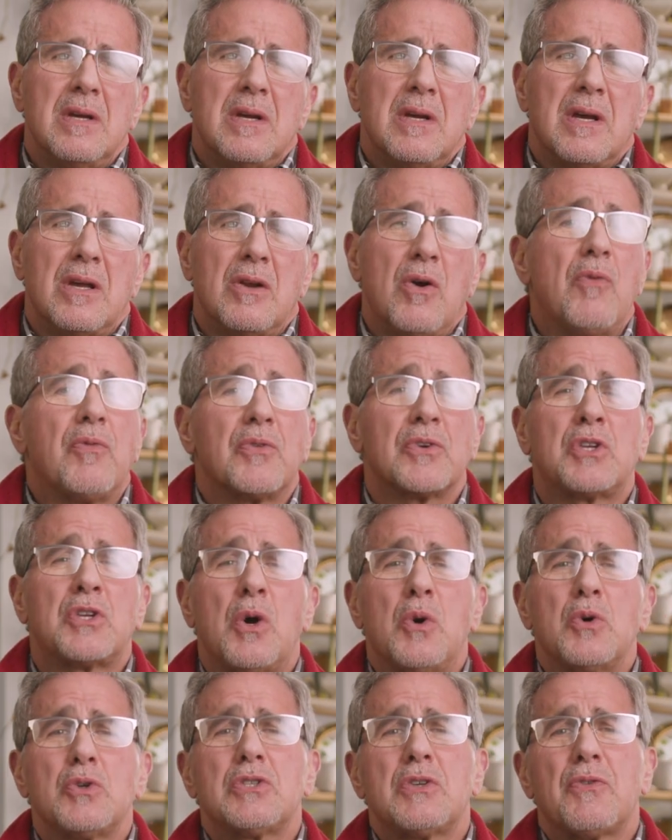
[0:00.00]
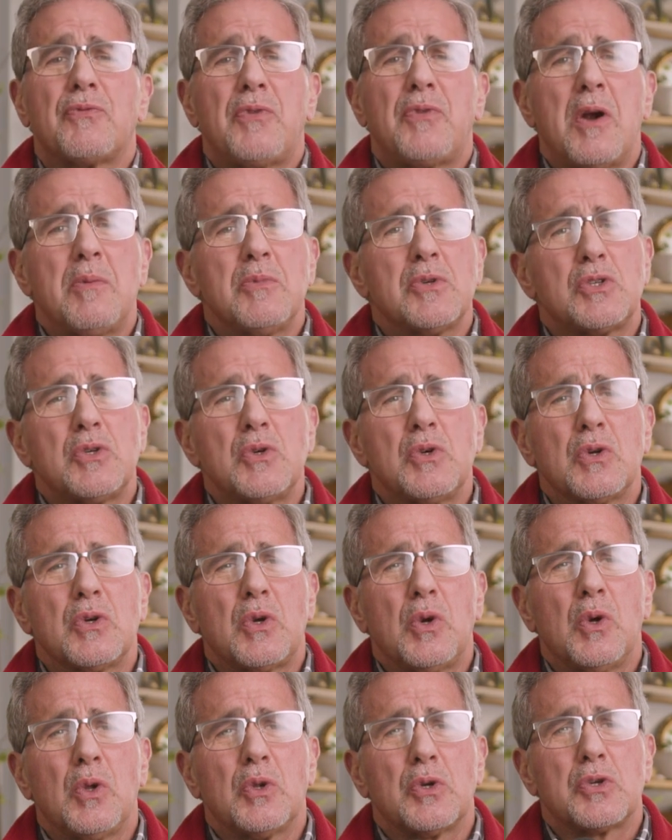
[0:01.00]
An overdose of
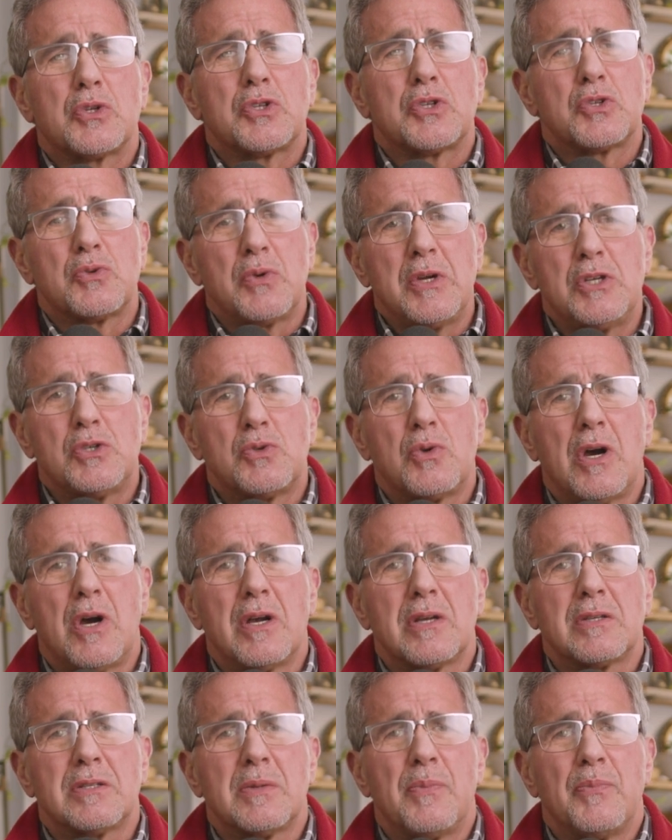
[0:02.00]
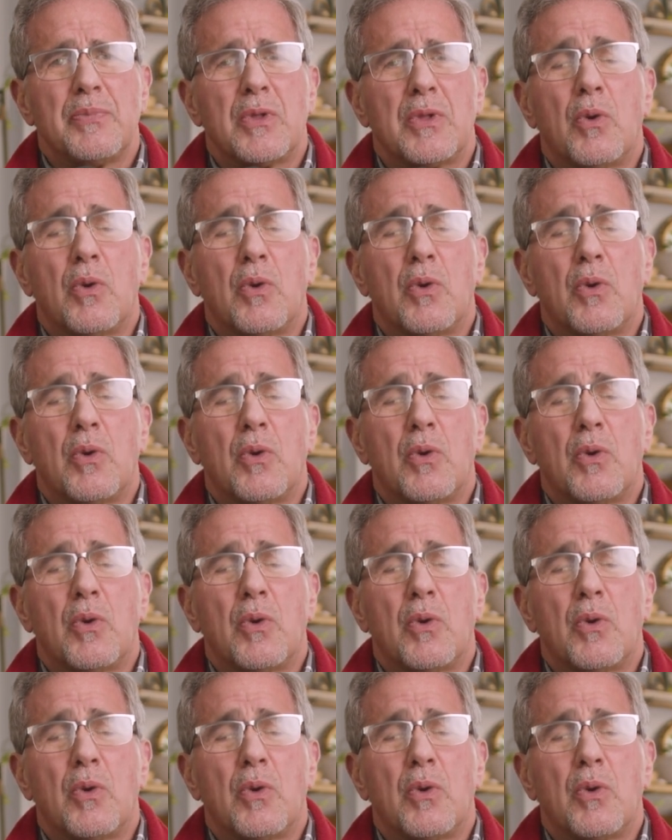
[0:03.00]
pharmaceutical or street drugs,